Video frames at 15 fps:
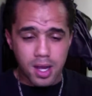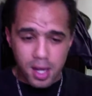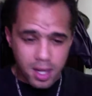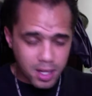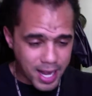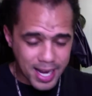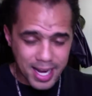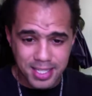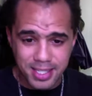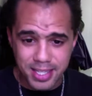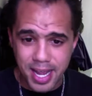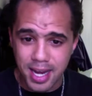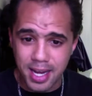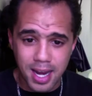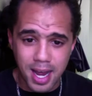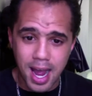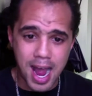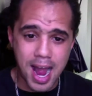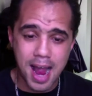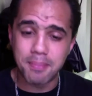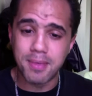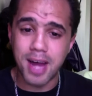Like I said,
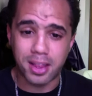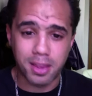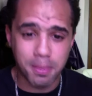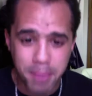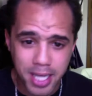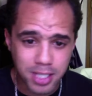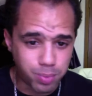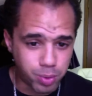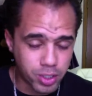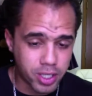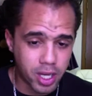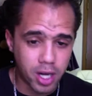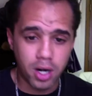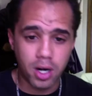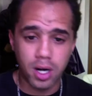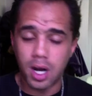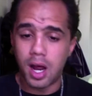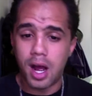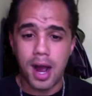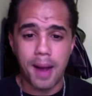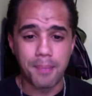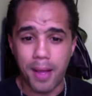I'm not the best presenter.
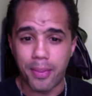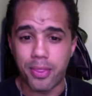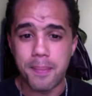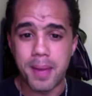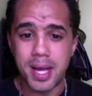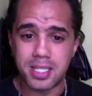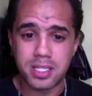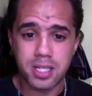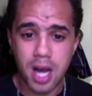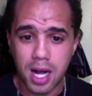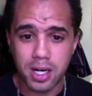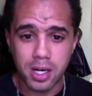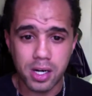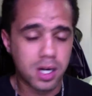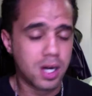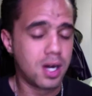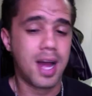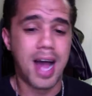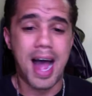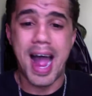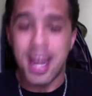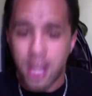I'm not the best talker.
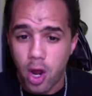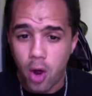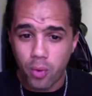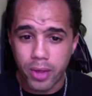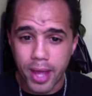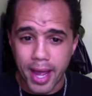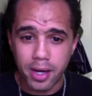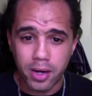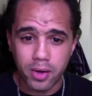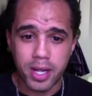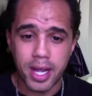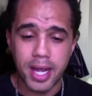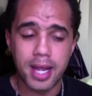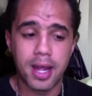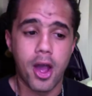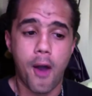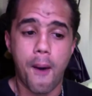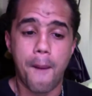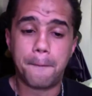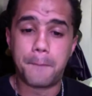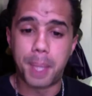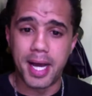I know that, okay?
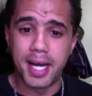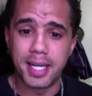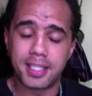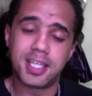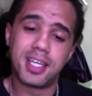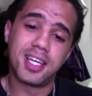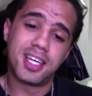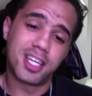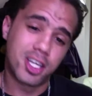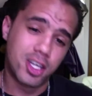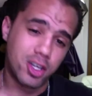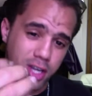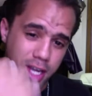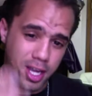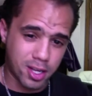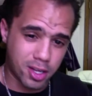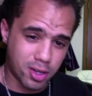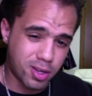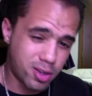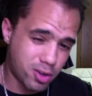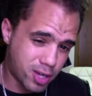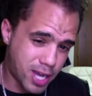But
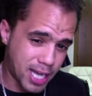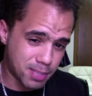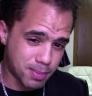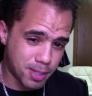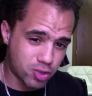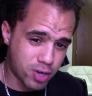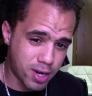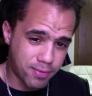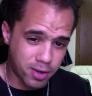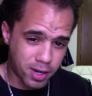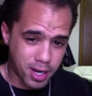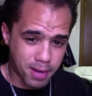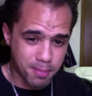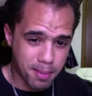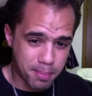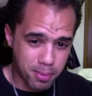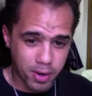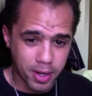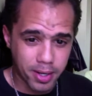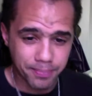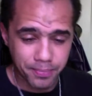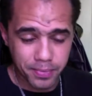you catch my drift. You get my
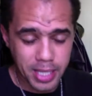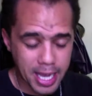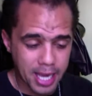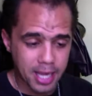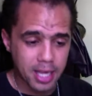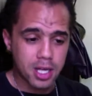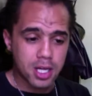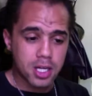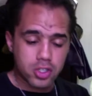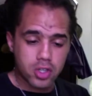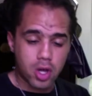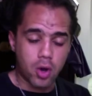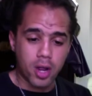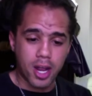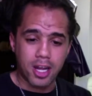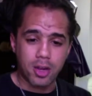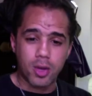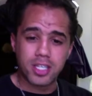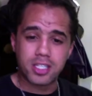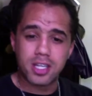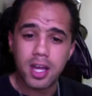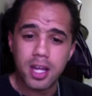point, okay? So
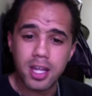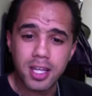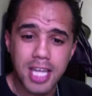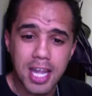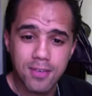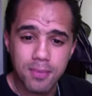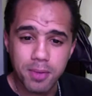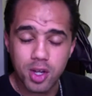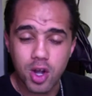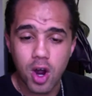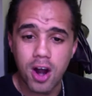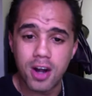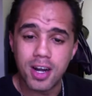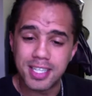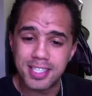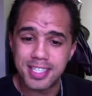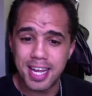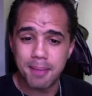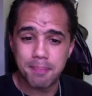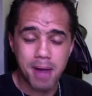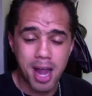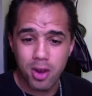anyways, you give them the card and say,
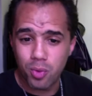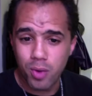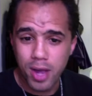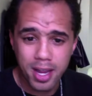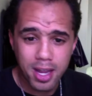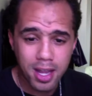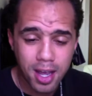by the way,